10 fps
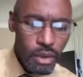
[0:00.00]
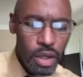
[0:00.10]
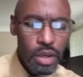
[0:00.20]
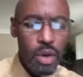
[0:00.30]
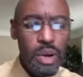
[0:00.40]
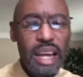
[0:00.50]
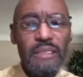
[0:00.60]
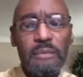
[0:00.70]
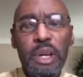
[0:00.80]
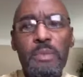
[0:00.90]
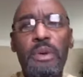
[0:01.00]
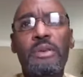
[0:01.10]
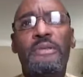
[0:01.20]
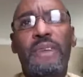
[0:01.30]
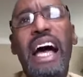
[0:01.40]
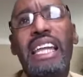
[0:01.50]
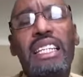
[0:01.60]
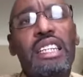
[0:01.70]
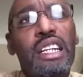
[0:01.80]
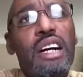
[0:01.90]
You know, we have people fighting
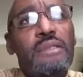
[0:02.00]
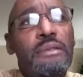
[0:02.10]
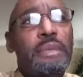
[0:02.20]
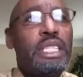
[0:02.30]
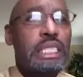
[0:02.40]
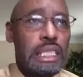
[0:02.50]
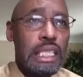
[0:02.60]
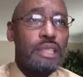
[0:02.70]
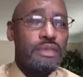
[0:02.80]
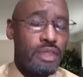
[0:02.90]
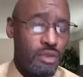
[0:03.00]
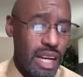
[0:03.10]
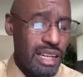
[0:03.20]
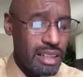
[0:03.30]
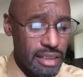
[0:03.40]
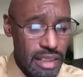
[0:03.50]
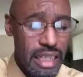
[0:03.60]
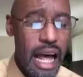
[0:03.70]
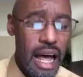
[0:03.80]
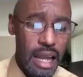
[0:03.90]
the government instead of surrendering to
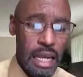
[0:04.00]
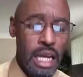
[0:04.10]
God.